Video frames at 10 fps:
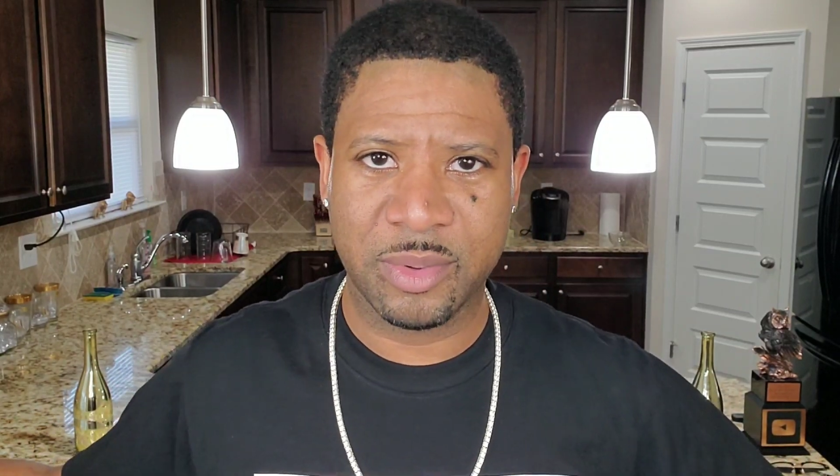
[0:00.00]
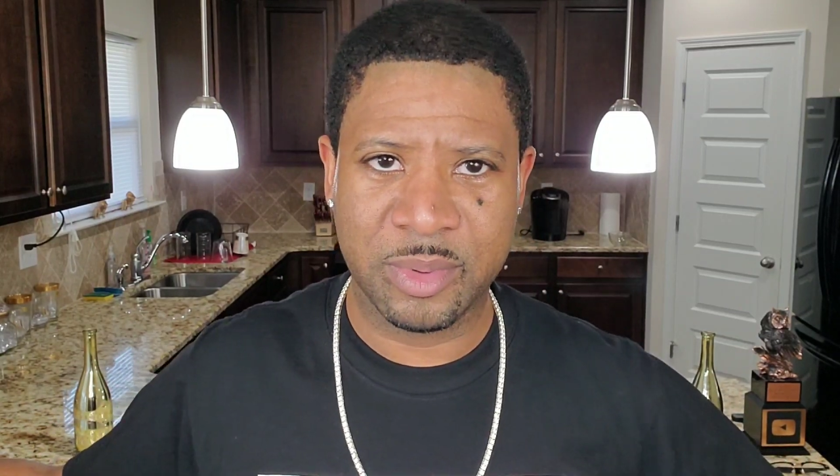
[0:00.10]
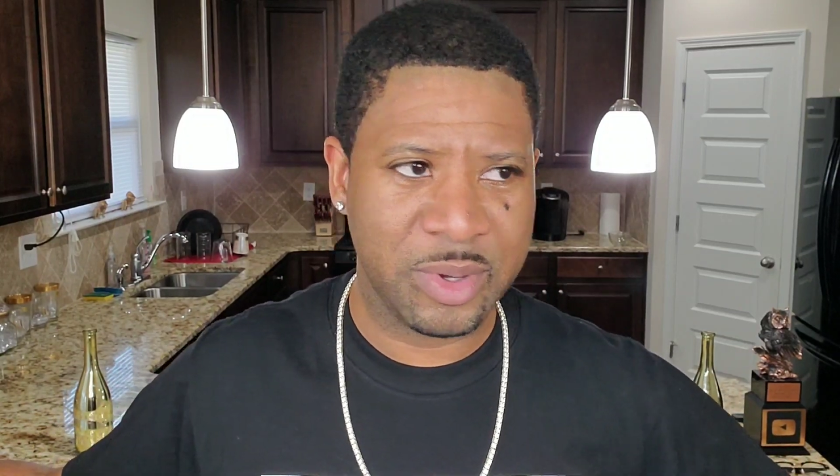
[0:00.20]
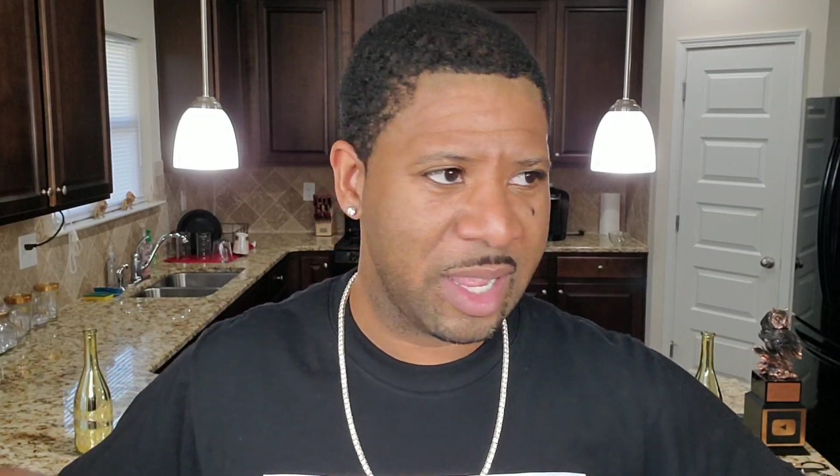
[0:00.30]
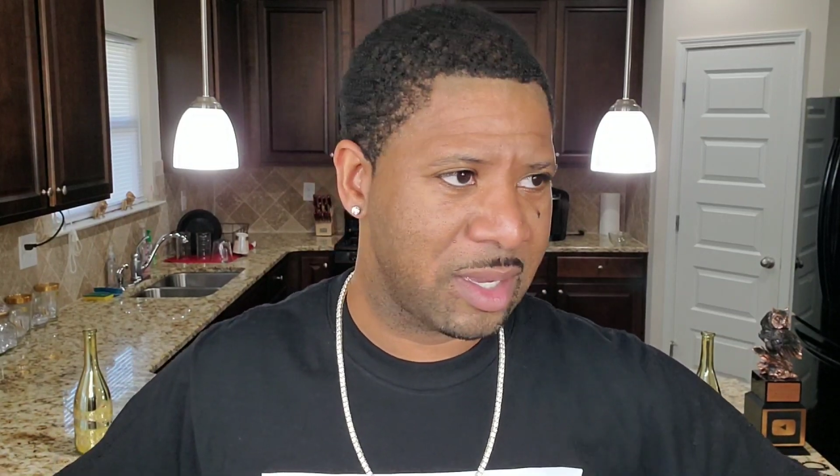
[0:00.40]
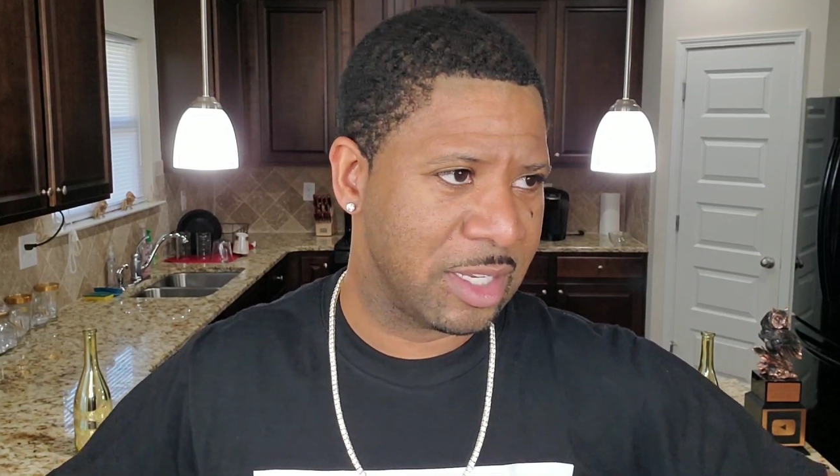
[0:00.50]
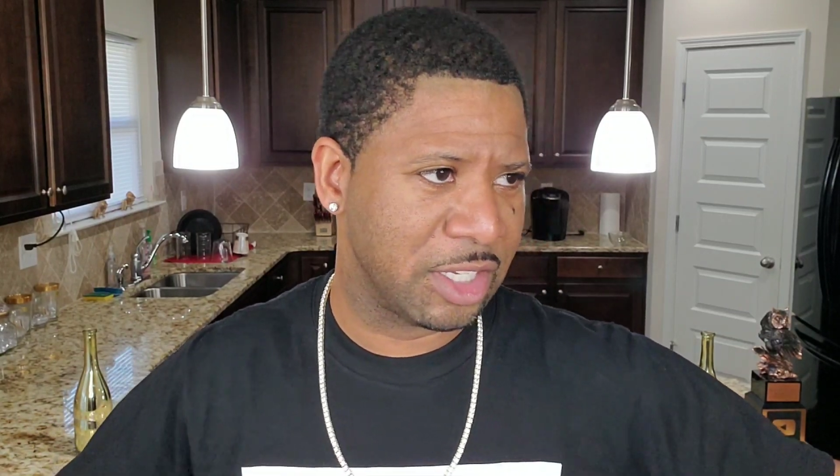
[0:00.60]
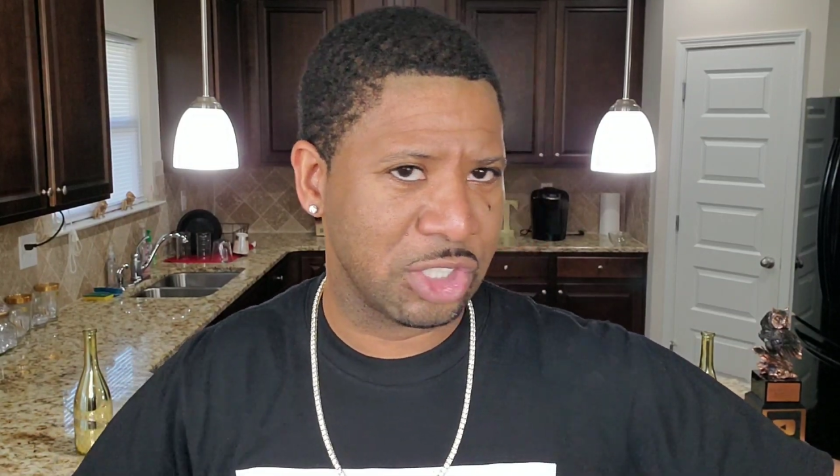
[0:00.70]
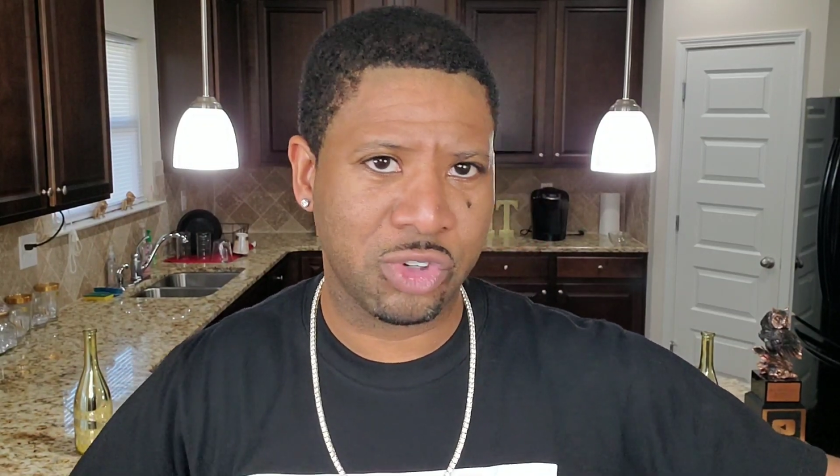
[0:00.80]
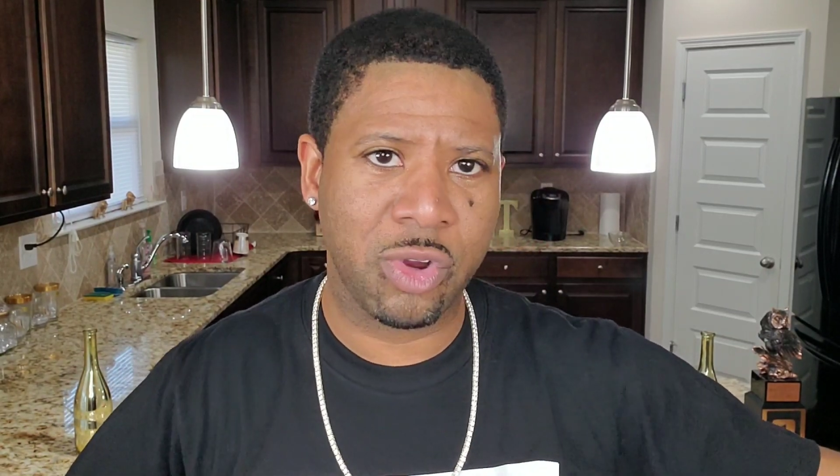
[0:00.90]
when they couldn't
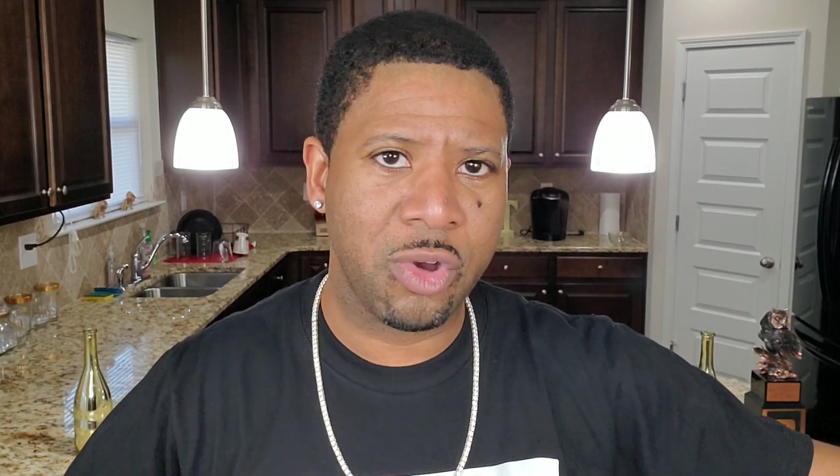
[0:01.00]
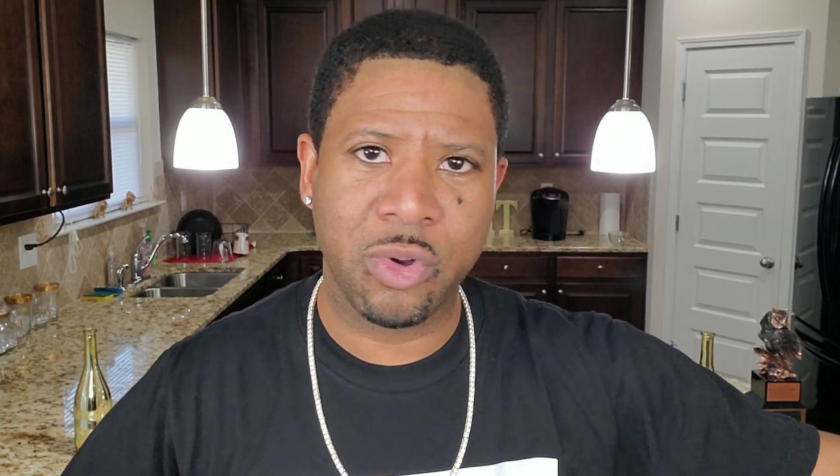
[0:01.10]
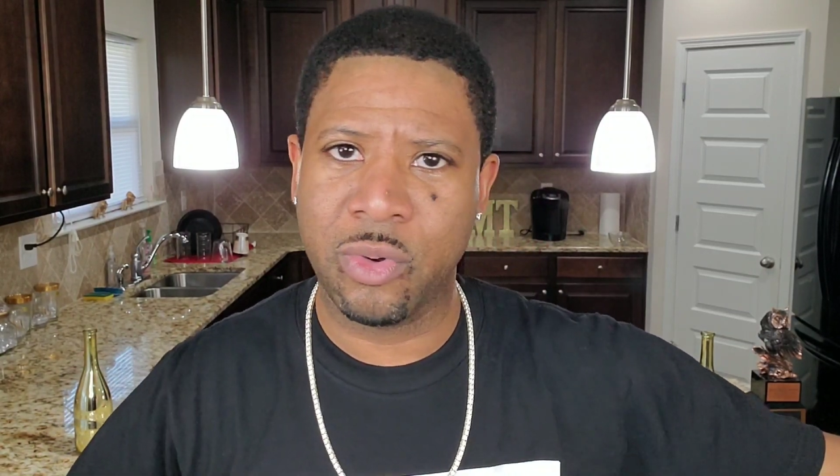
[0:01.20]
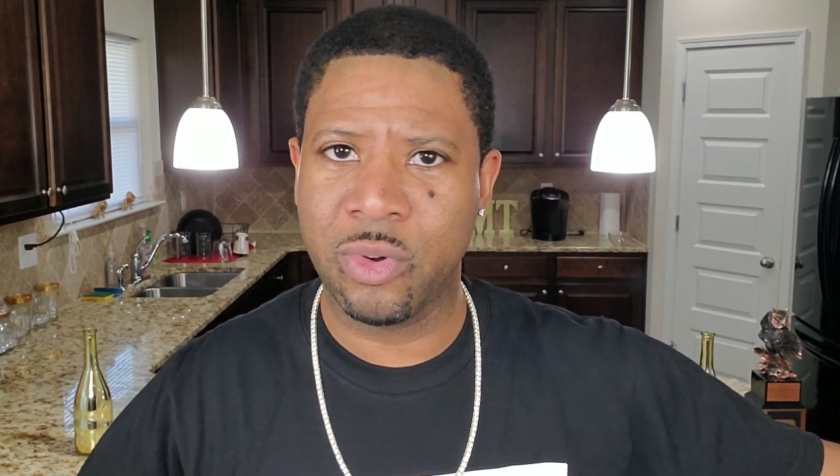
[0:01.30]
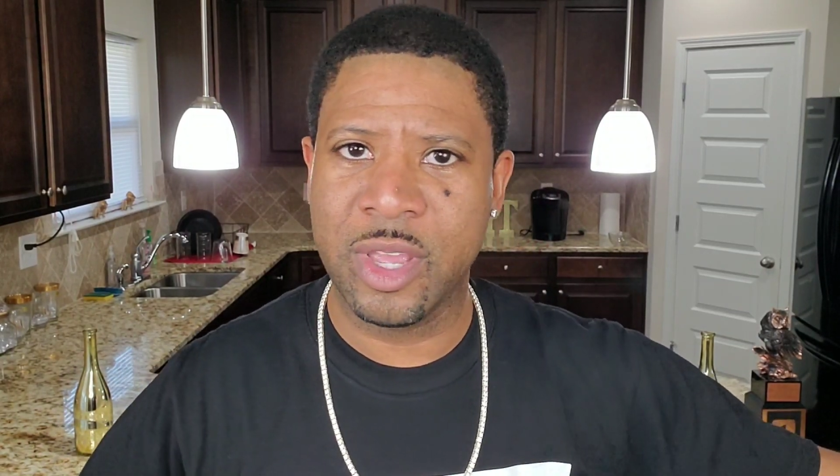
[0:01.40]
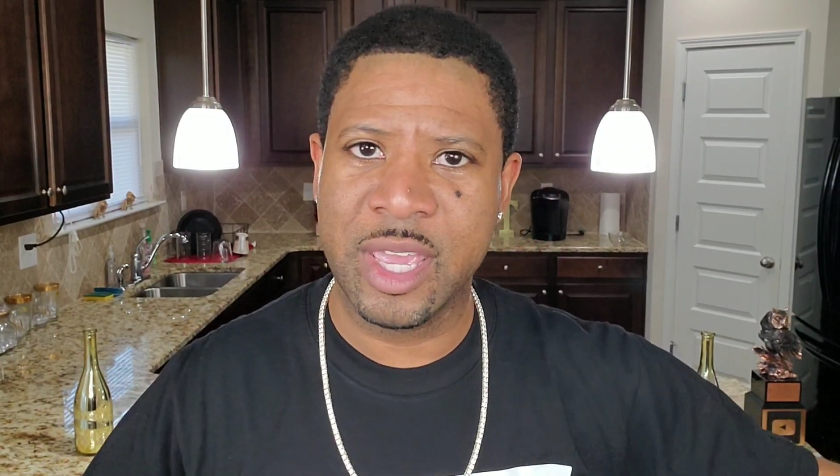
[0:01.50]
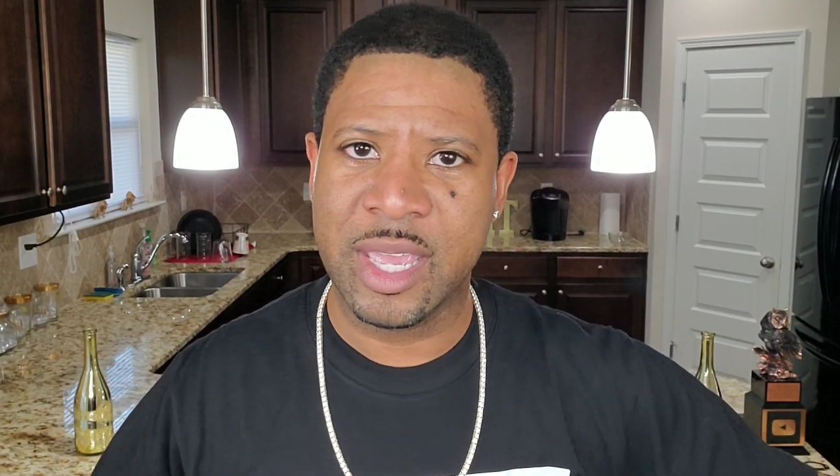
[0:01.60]
control